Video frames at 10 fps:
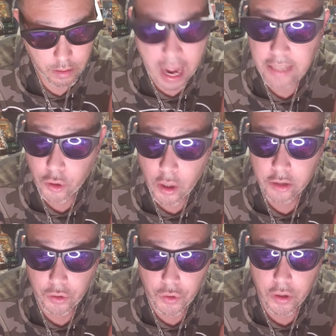I
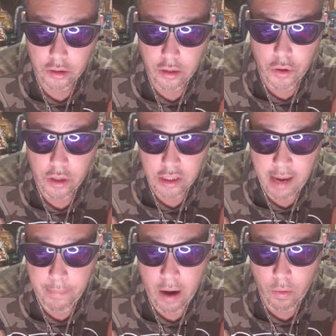trust you. You can
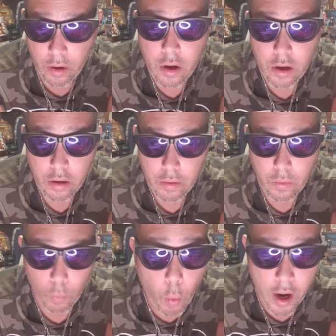time out
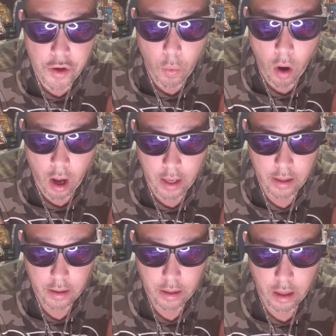what you want.
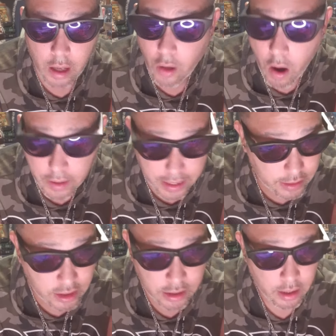As long
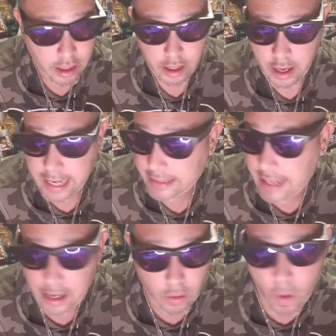as it's
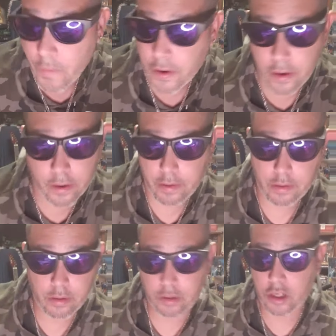not over
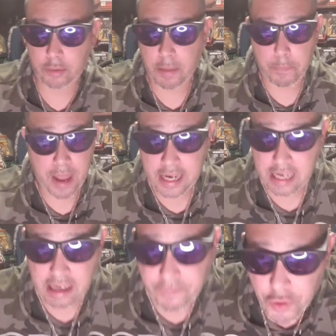something petty.
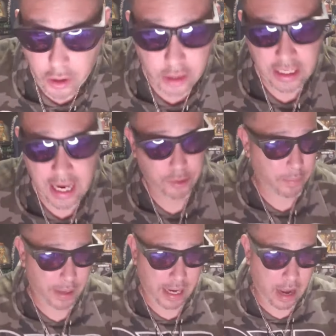And if you're going to time
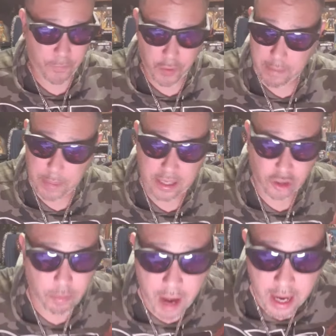somebody out for it being
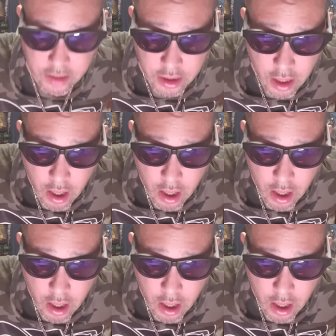Shamas